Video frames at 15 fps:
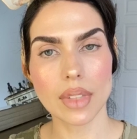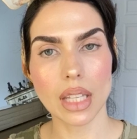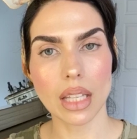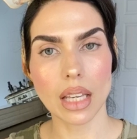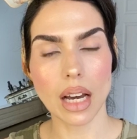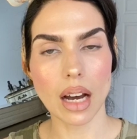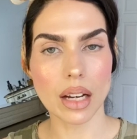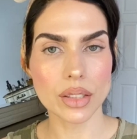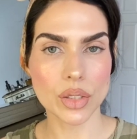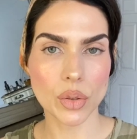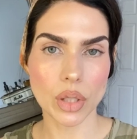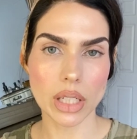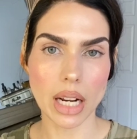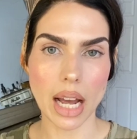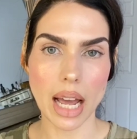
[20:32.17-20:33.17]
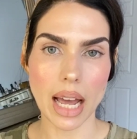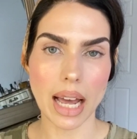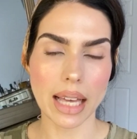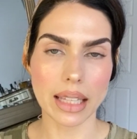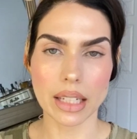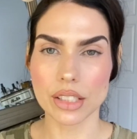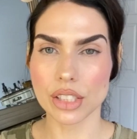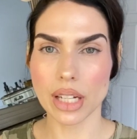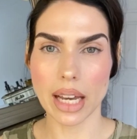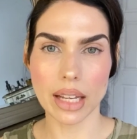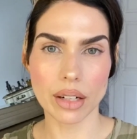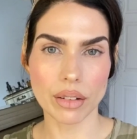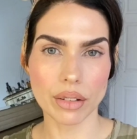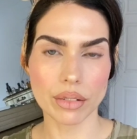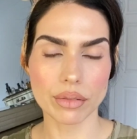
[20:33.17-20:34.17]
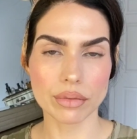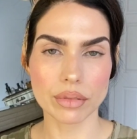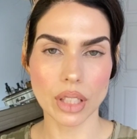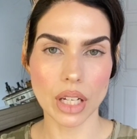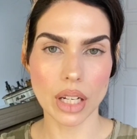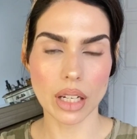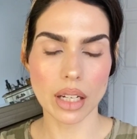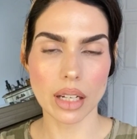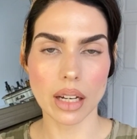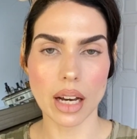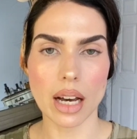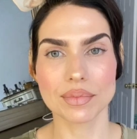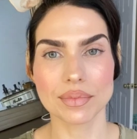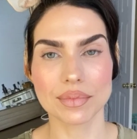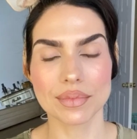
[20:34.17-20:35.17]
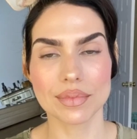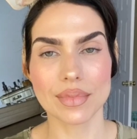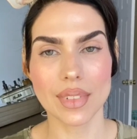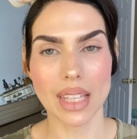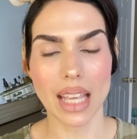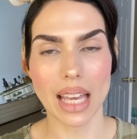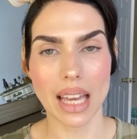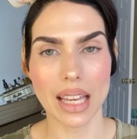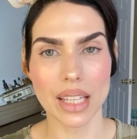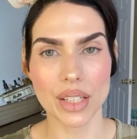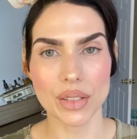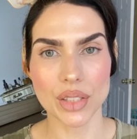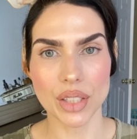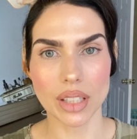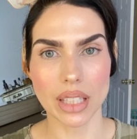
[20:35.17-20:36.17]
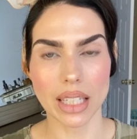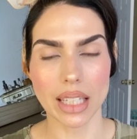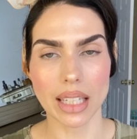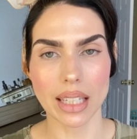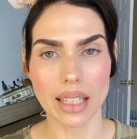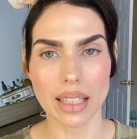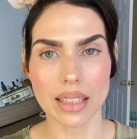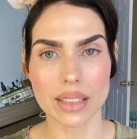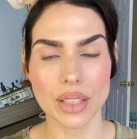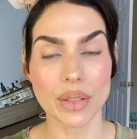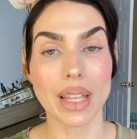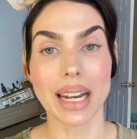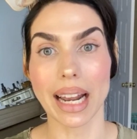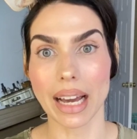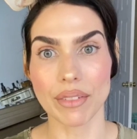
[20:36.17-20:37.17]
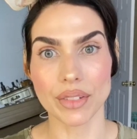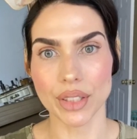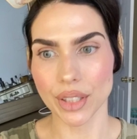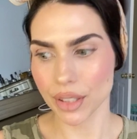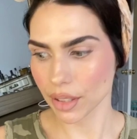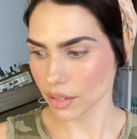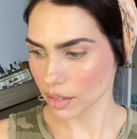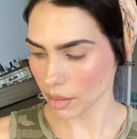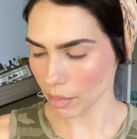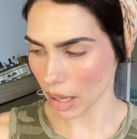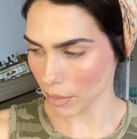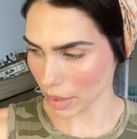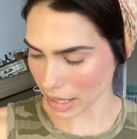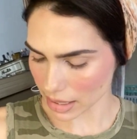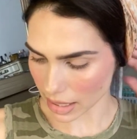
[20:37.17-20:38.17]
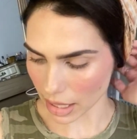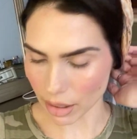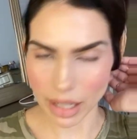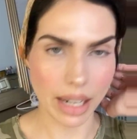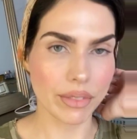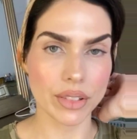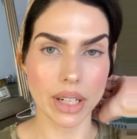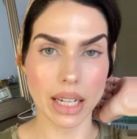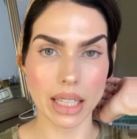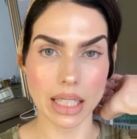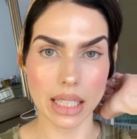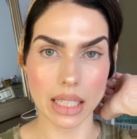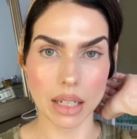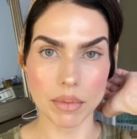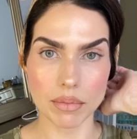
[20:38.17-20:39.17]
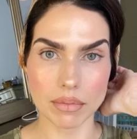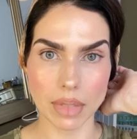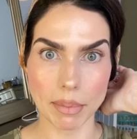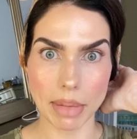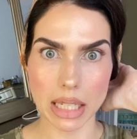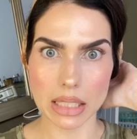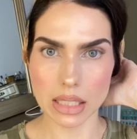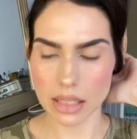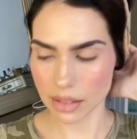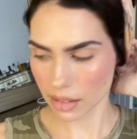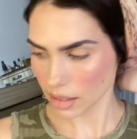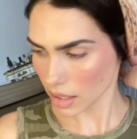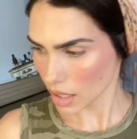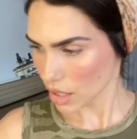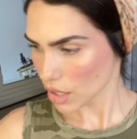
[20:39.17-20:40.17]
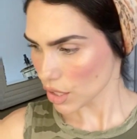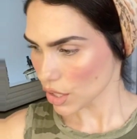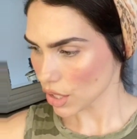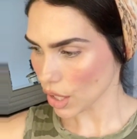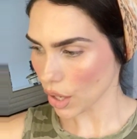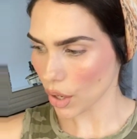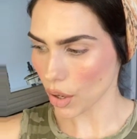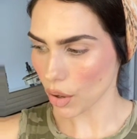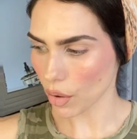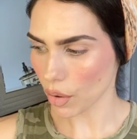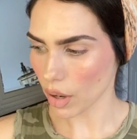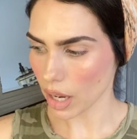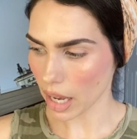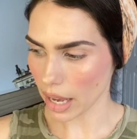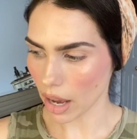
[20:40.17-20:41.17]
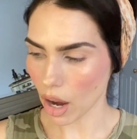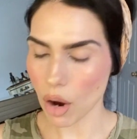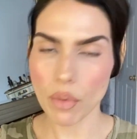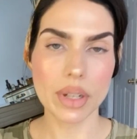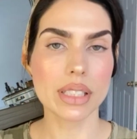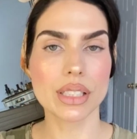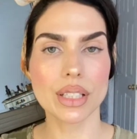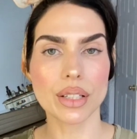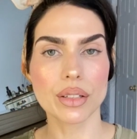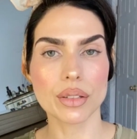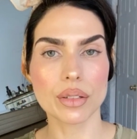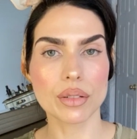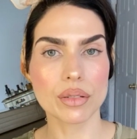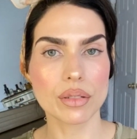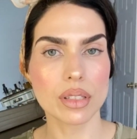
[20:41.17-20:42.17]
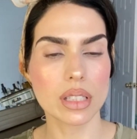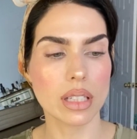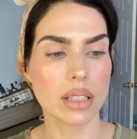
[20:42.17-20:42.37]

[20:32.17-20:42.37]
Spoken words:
contoured eye, like shadow look, I usually do that after my mascara, after I clean up my mess. So I always use